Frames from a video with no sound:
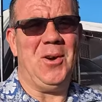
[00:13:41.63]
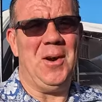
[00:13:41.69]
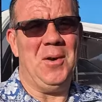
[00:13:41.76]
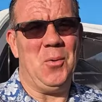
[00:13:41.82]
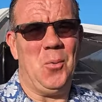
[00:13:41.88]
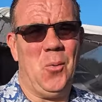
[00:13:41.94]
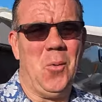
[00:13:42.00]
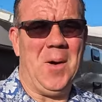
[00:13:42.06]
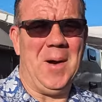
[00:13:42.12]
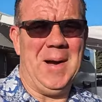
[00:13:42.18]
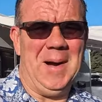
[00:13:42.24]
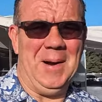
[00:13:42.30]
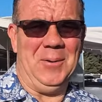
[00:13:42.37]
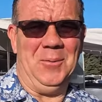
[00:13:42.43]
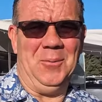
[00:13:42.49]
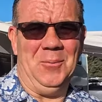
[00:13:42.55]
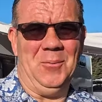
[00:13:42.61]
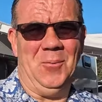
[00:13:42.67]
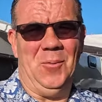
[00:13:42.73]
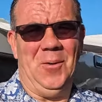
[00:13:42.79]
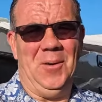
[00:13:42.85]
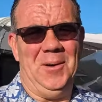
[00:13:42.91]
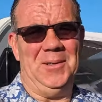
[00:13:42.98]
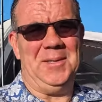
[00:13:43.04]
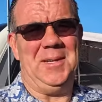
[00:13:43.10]
Wow, what a
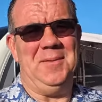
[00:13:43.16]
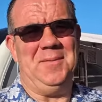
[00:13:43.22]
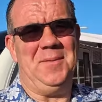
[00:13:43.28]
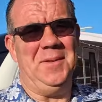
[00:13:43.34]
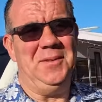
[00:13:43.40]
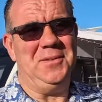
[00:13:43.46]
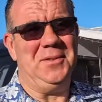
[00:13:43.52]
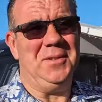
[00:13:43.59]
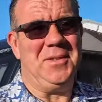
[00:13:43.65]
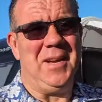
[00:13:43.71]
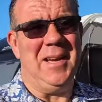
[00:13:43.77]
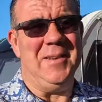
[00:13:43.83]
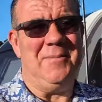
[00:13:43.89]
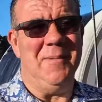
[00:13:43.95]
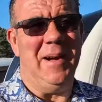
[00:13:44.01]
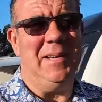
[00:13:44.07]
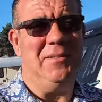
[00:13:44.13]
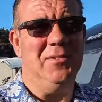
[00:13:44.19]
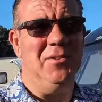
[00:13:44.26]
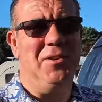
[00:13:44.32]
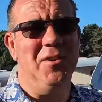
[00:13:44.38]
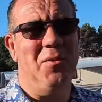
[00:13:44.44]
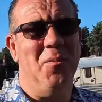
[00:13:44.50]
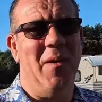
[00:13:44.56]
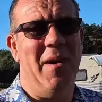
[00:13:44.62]
difference a day makes. Look at the
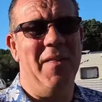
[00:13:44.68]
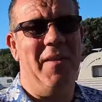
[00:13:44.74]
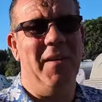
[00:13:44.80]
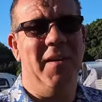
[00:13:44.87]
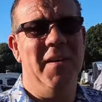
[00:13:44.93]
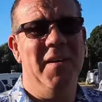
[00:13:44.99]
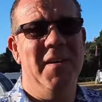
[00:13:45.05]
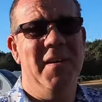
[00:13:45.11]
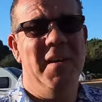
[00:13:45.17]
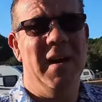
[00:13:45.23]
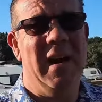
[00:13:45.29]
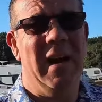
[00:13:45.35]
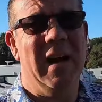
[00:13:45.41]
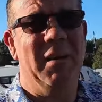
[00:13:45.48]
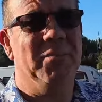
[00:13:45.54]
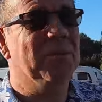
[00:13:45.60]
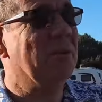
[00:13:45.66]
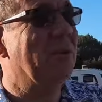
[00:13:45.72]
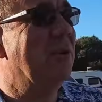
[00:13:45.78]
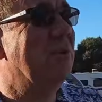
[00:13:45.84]
weather. Absolutely